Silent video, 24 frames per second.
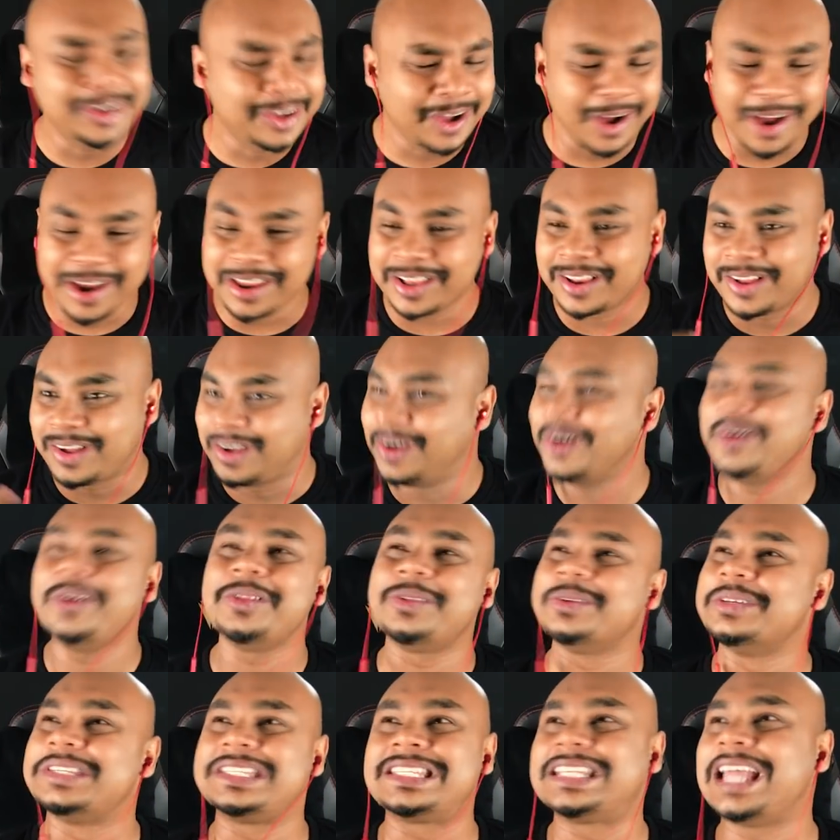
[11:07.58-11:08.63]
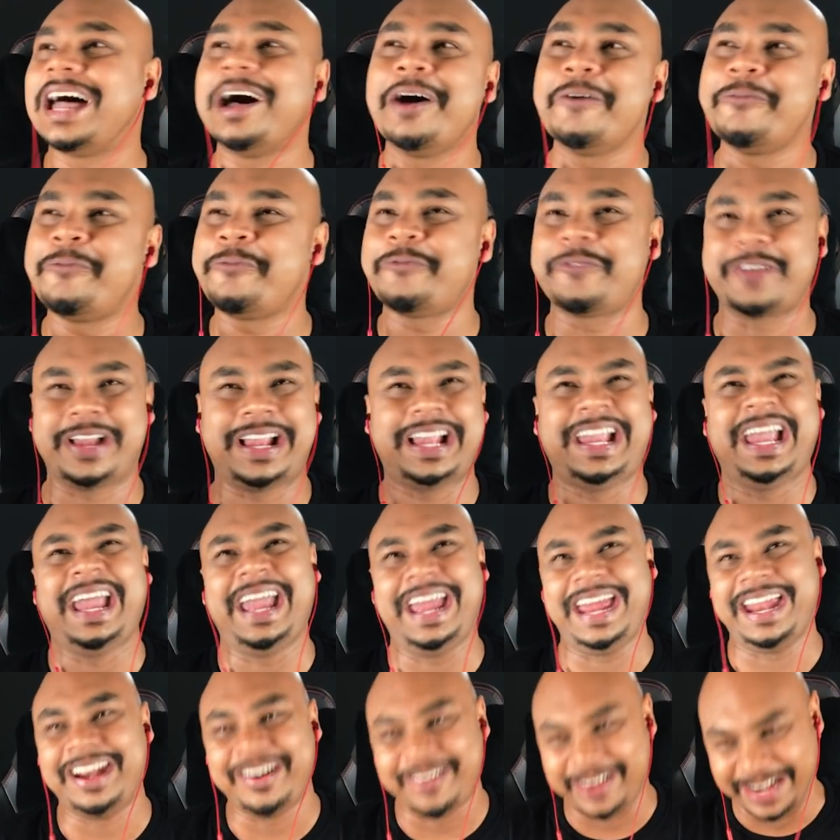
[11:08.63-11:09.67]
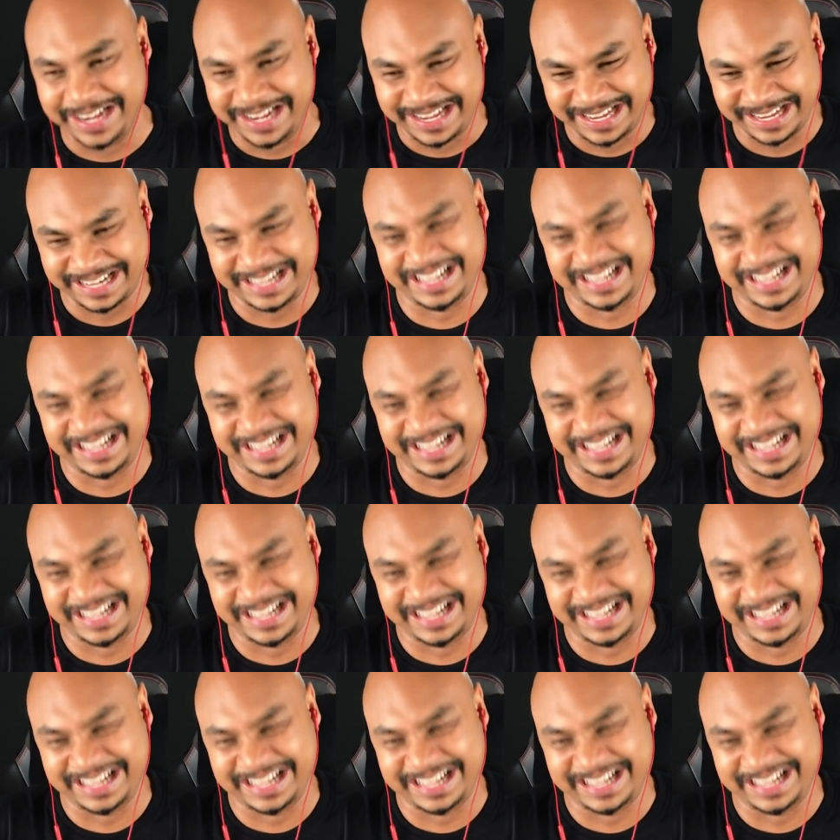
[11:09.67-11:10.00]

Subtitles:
gotta go to staff Karen.